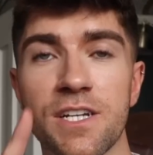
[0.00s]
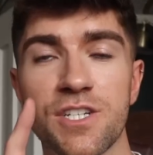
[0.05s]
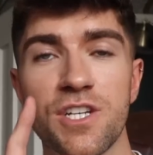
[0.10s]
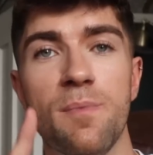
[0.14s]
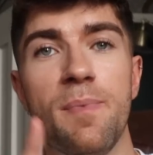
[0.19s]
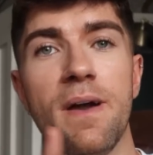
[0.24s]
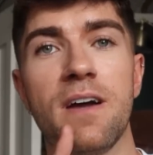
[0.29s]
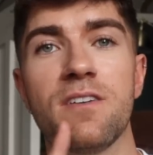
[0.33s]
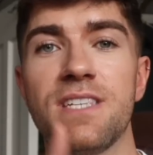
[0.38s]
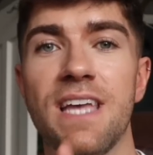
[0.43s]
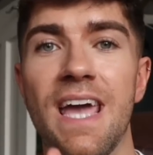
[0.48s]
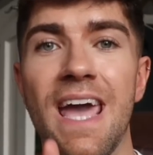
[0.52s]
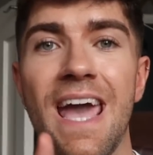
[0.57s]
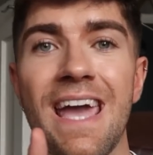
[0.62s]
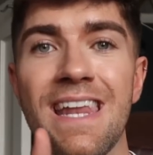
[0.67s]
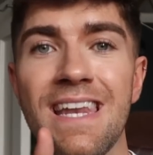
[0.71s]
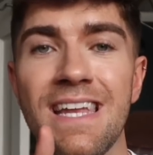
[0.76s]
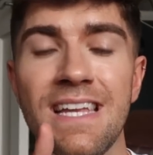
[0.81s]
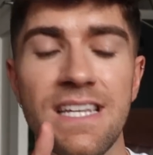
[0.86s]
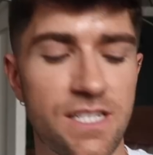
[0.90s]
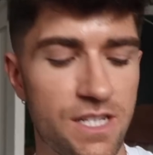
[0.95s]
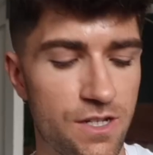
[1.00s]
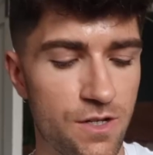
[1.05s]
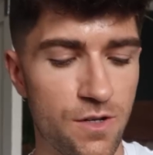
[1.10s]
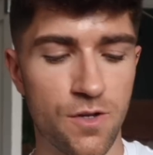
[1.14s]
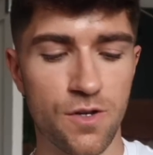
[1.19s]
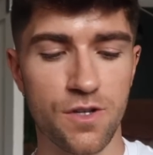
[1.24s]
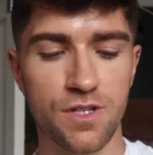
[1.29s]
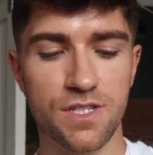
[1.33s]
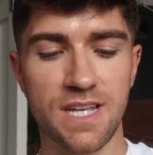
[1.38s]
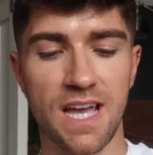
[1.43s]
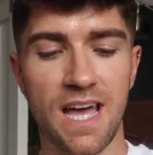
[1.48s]
actually about to head
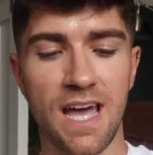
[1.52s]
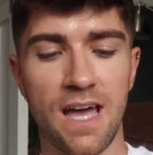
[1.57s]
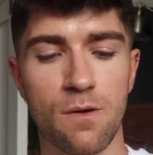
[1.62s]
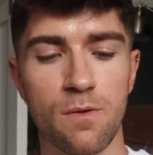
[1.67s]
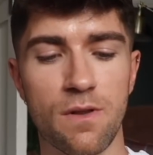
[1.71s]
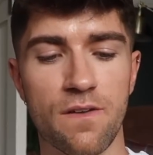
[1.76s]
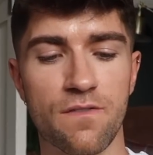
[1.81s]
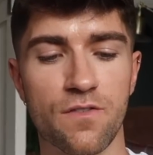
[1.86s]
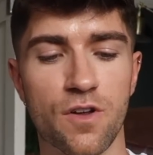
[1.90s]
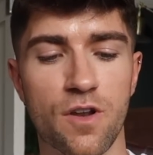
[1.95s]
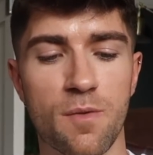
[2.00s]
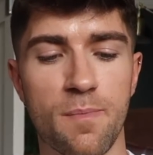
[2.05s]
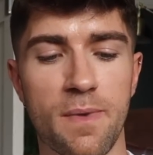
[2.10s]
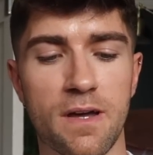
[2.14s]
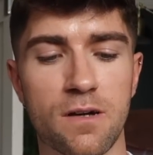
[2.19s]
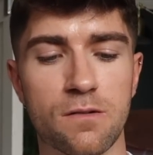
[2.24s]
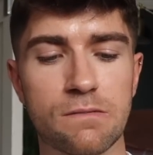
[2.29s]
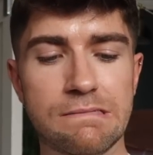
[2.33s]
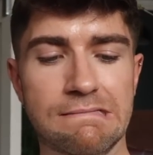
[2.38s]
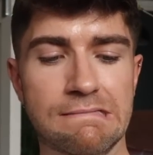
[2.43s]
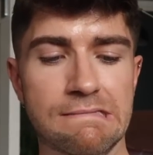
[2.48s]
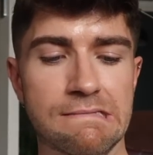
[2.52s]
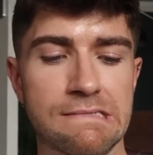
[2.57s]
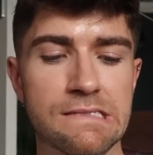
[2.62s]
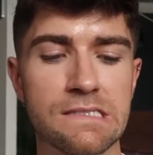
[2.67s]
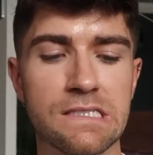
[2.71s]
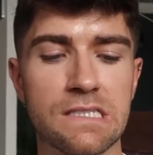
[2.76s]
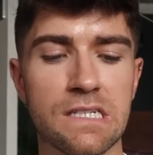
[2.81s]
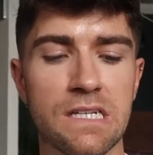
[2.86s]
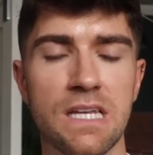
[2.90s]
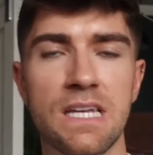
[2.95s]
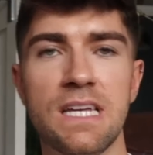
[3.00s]
into town. I've got about
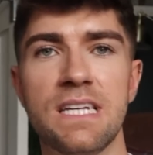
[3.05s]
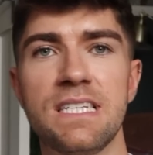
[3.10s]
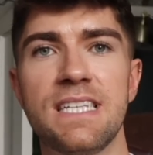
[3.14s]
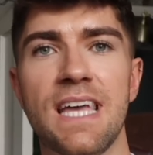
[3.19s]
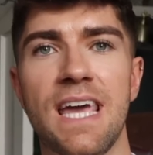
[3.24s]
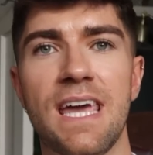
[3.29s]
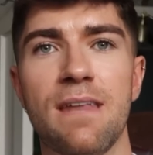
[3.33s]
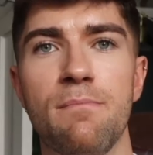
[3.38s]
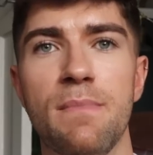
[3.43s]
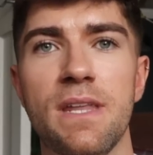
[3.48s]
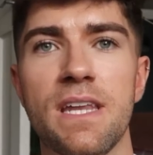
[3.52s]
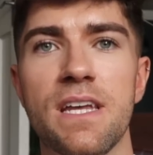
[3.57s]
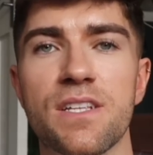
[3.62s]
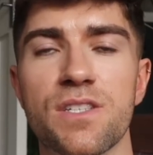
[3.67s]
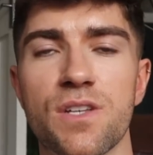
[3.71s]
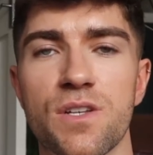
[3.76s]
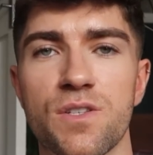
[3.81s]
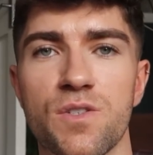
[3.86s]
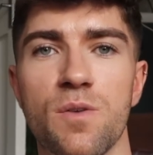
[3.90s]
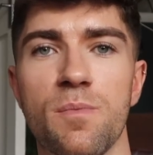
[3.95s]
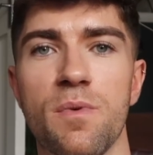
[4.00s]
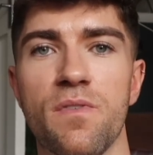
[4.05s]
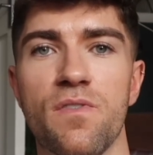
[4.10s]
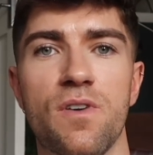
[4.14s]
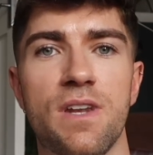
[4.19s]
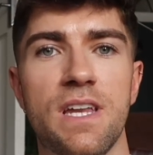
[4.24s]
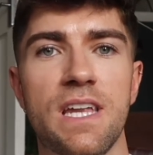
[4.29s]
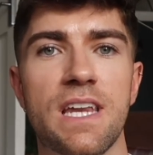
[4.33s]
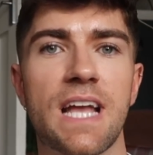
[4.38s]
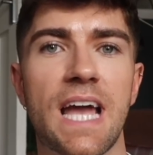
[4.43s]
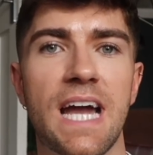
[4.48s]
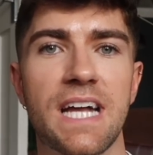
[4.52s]
10 minutes or so before
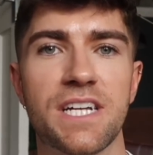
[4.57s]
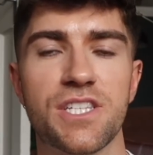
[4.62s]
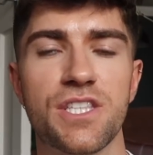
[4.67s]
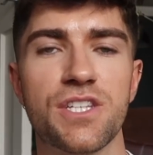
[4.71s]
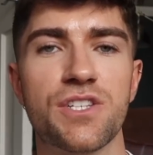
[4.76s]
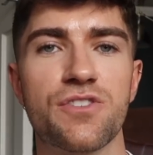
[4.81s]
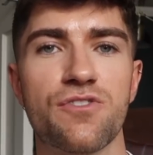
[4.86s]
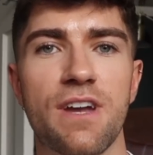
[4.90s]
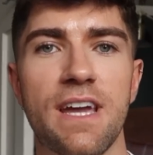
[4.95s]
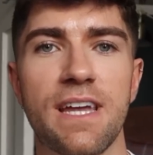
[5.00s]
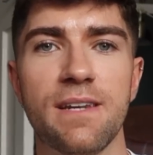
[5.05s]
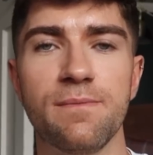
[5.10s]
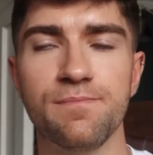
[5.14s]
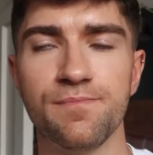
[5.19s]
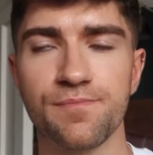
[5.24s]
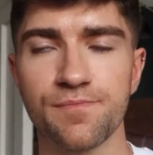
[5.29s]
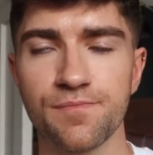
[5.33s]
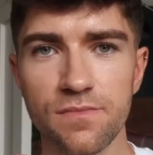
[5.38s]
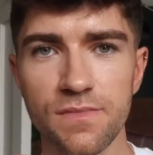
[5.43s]
I need to catch the train.